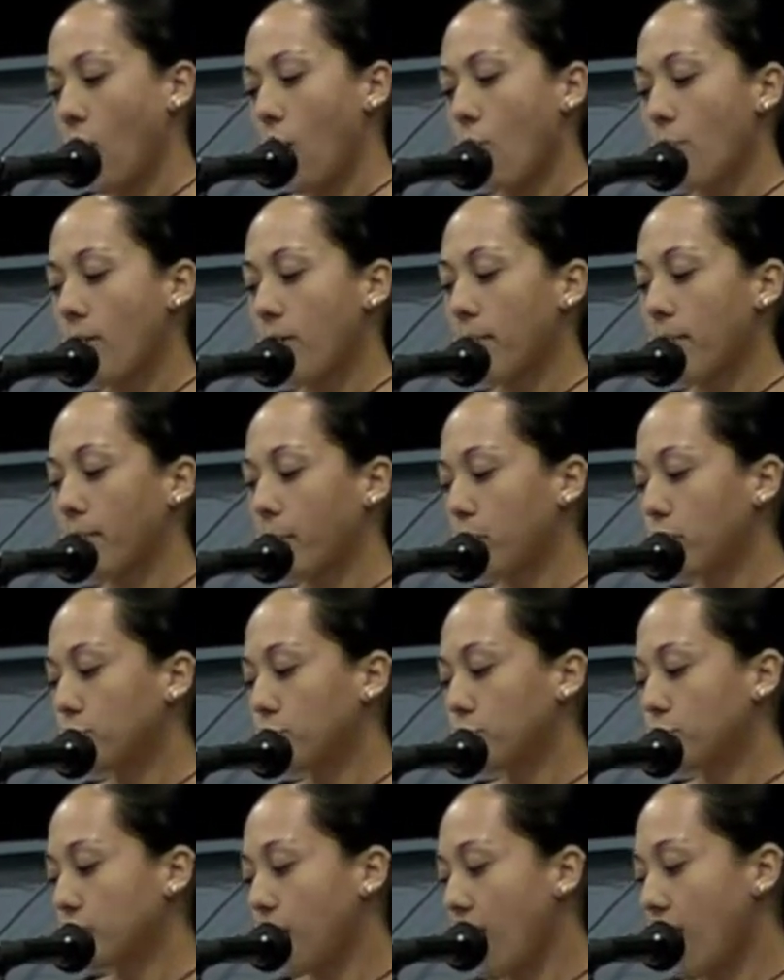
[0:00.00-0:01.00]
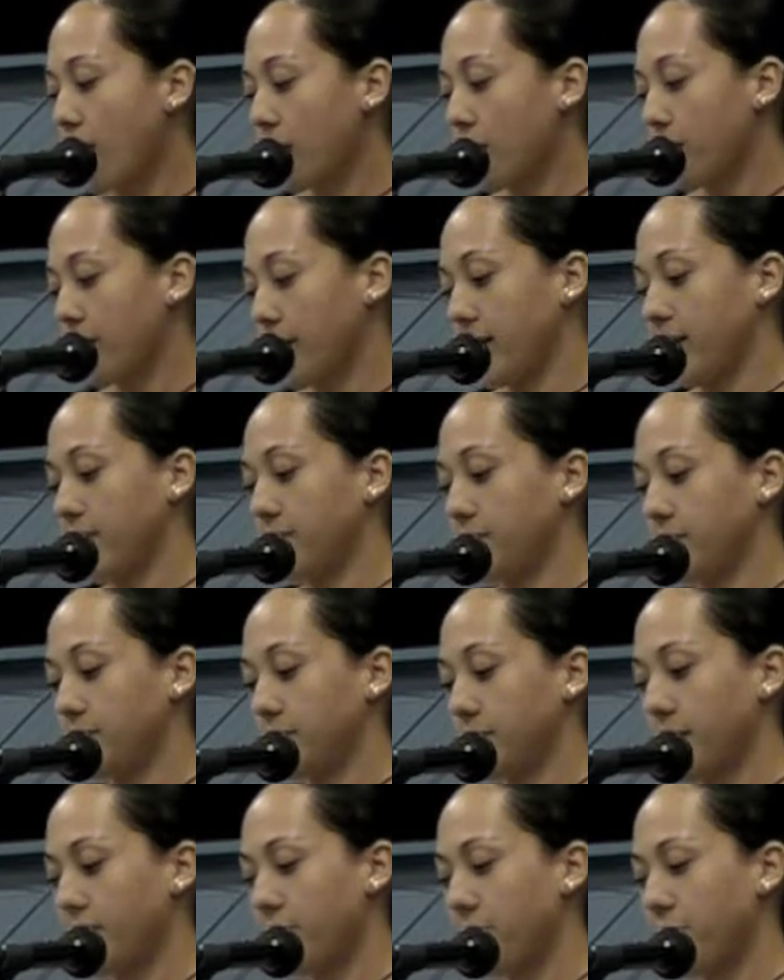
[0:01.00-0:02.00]
or a boat shock
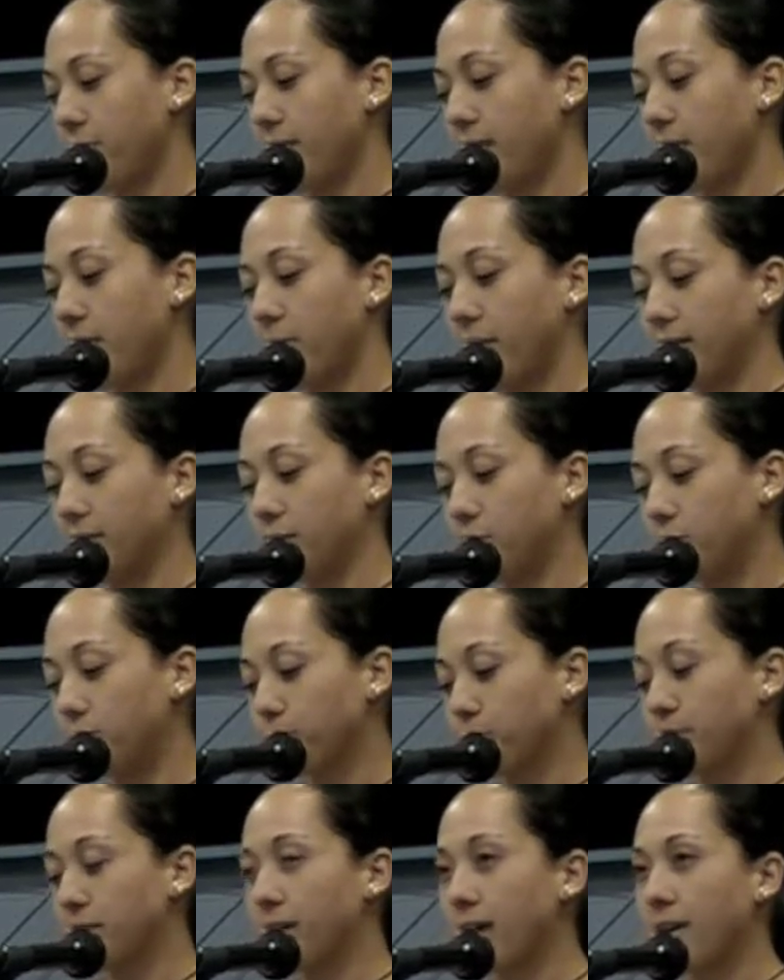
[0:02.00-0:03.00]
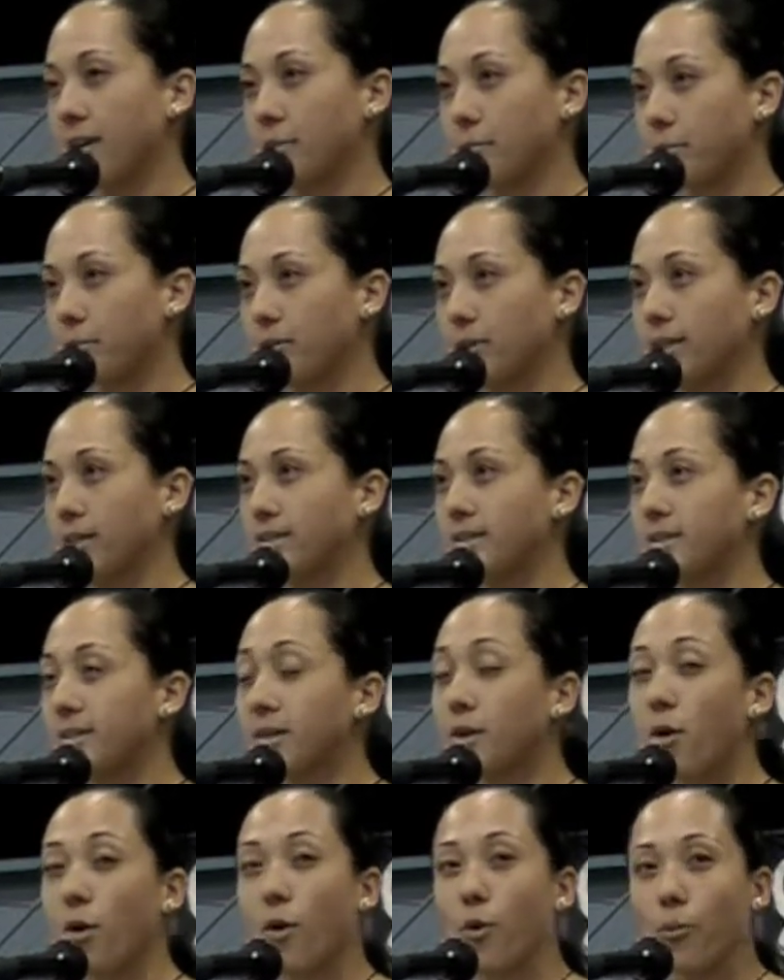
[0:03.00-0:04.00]
wave generated by supersonic bullets?
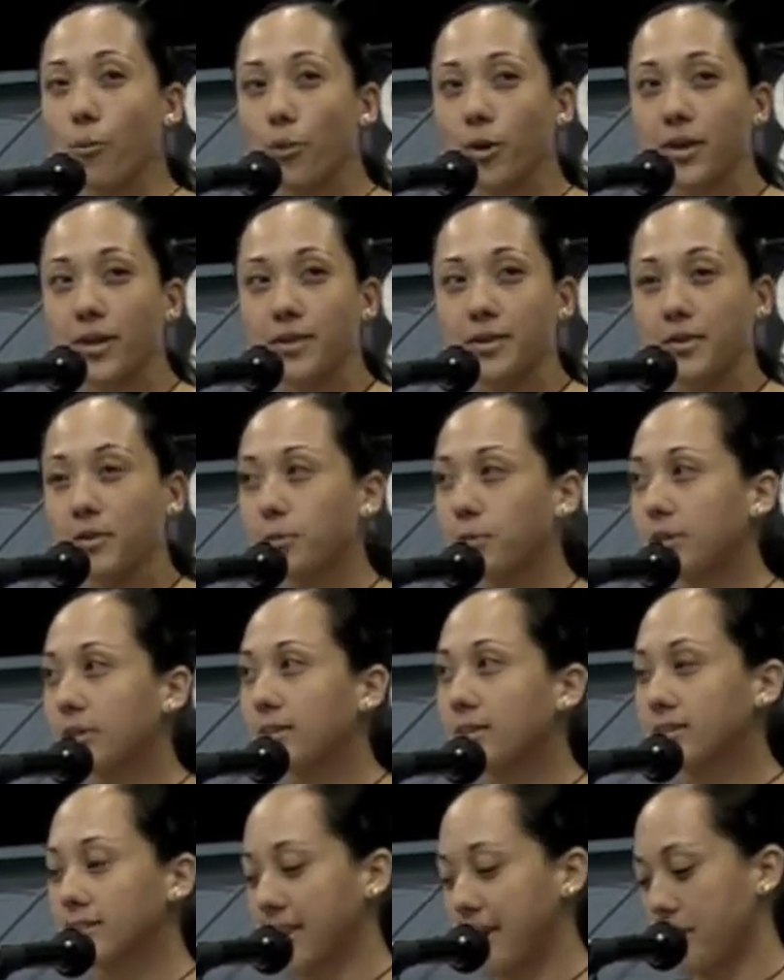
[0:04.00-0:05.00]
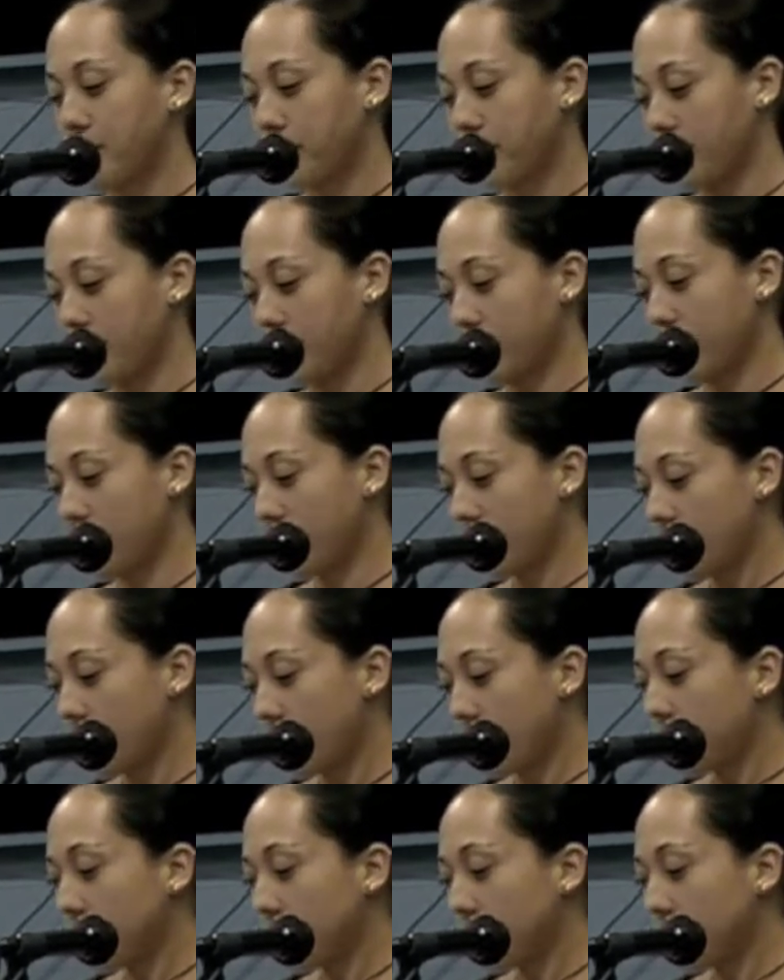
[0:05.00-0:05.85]
What in the world does that mean?